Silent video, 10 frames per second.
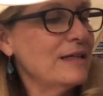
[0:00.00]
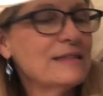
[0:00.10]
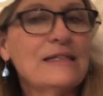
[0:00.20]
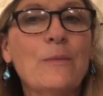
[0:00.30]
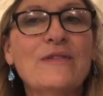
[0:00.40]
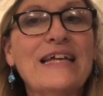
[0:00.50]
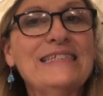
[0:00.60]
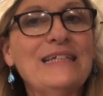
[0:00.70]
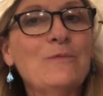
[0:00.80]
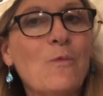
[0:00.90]
someone
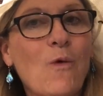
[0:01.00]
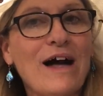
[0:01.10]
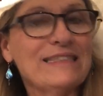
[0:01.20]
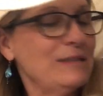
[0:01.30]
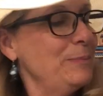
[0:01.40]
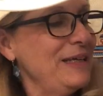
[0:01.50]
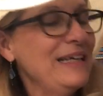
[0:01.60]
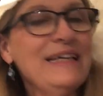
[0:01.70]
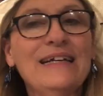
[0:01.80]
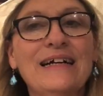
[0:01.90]
that didn't want to
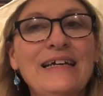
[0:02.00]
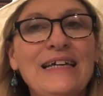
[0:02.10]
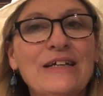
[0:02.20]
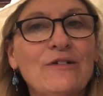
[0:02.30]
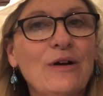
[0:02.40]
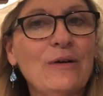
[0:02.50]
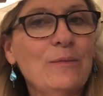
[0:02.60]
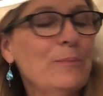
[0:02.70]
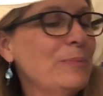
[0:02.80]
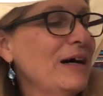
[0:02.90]
be a hero
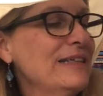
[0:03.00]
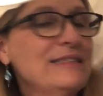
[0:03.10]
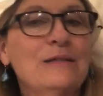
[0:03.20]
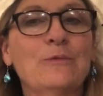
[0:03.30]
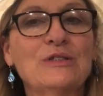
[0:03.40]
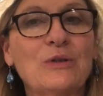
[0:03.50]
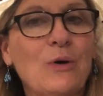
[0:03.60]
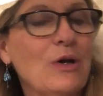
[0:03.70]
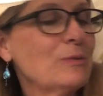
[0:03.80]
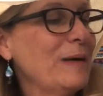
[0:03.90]
but was
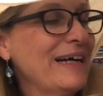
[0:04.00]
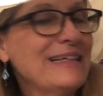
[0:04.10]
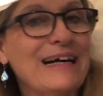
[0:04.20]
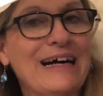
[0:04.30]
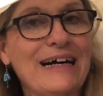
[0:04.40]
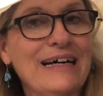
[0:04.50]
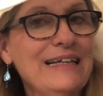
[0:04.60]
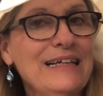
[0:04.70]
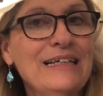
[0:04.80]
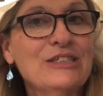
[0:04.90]
called by
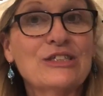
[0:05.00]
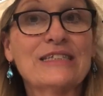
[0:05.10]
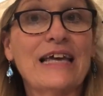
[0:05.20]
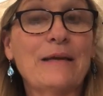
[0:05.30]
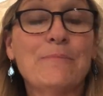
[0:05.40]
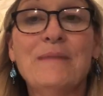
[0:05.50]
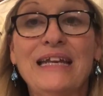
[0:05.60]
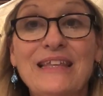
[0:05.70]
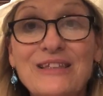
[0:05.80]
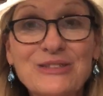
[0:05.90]
God, just like
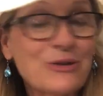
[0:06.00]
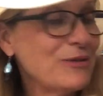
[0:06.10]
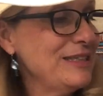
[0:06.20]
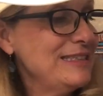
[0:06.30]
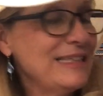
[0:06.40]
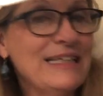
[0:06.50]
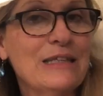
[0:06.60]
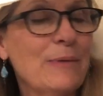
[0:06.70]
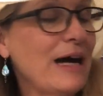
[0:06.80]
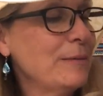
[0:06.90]
many of the stories in
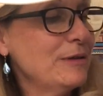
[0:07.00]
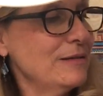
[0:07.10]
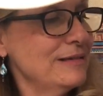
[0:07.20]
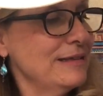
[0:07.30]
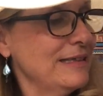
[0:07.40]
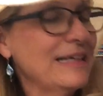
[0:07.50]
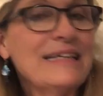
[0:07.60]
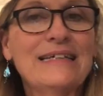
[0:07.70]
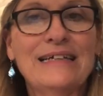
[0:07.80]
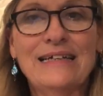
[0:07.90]
the Bible.
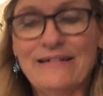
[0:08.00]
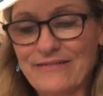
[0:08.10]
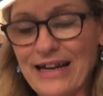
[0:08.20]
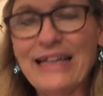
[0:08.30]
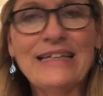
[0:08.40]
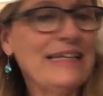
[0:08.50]
Right?